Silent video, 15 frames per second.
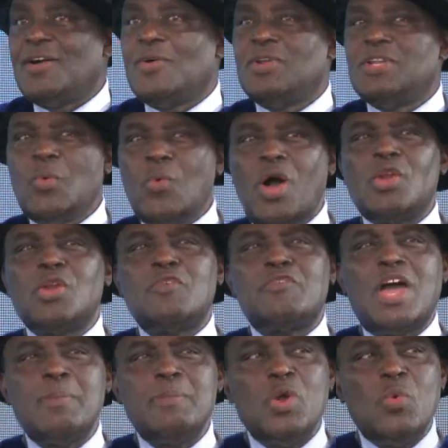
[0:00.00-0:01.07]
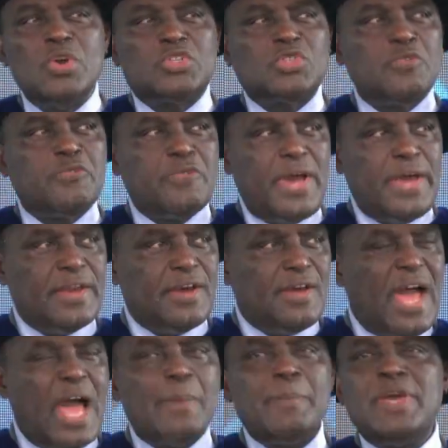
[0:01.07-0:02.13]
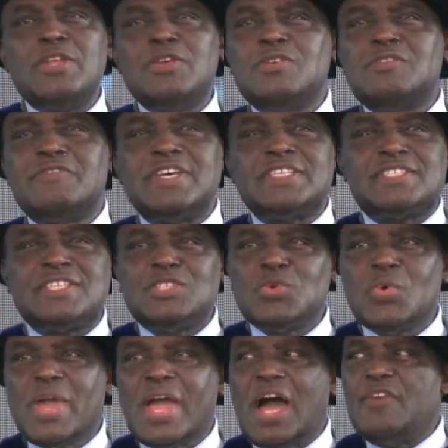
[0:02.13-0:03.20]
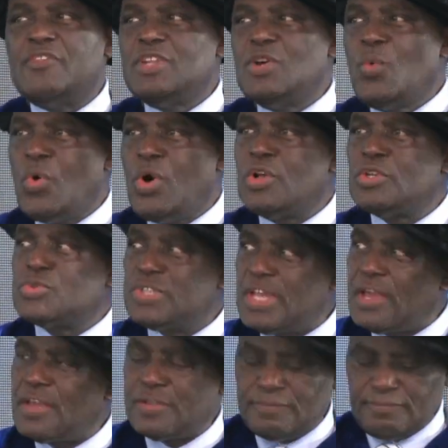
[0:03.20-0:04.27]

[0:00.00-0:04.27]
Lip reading: The world over, you may wish to find out how many universities do we have in the world today.